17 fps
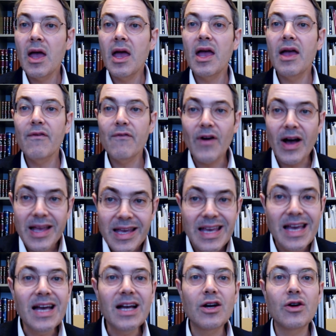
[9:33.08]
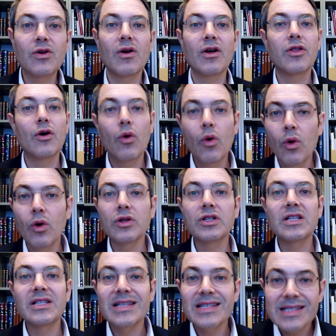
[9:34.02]
In VaYikrah, the
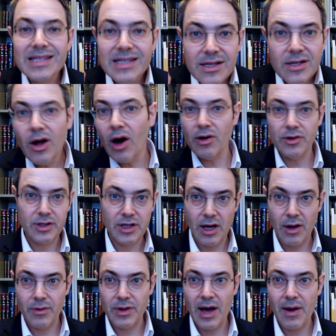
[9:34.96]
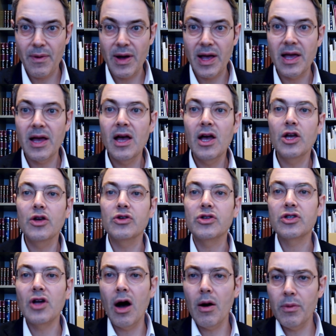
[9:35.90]
order does not go that way. You
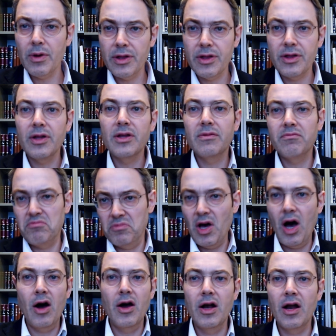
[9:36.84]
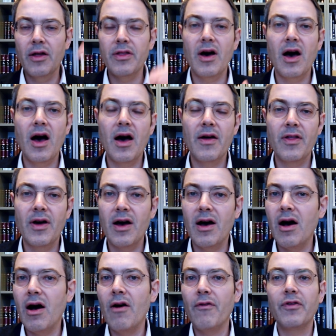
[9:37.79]
start with the oilah,
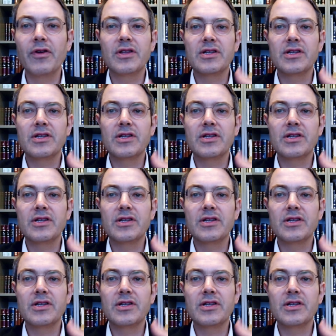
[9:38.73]
the offering